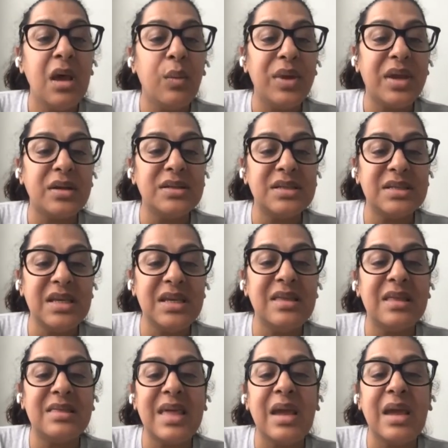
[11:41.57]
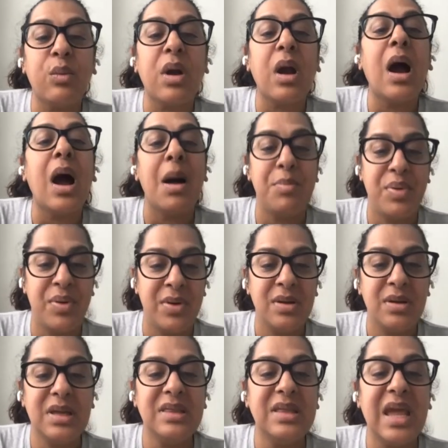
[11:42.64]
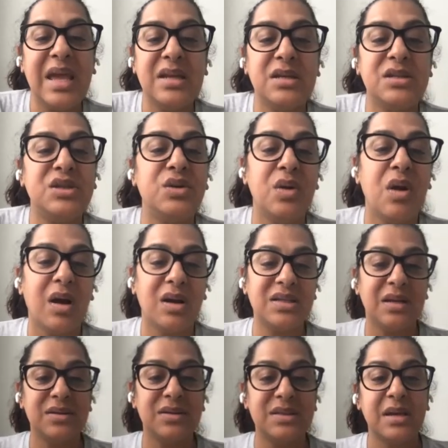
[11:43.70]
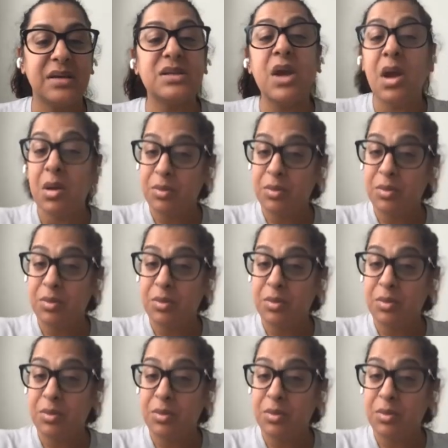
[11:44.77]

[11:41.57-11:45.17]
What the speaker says: we could see that they were up in the ADA2 knockdown cells,